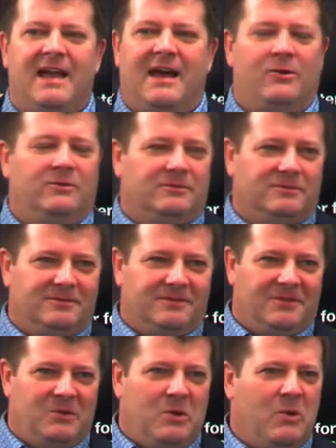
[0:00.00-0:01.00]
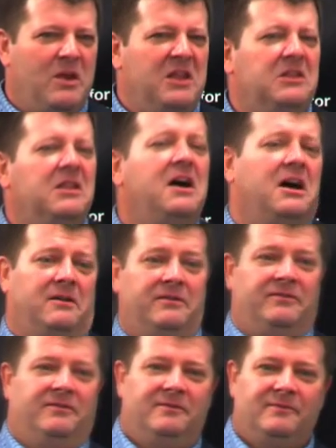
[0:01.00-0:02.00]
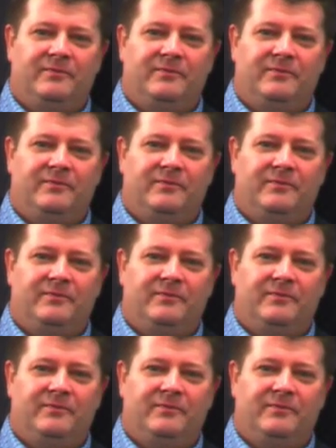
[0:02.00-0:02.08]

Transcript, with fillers: Now, what we love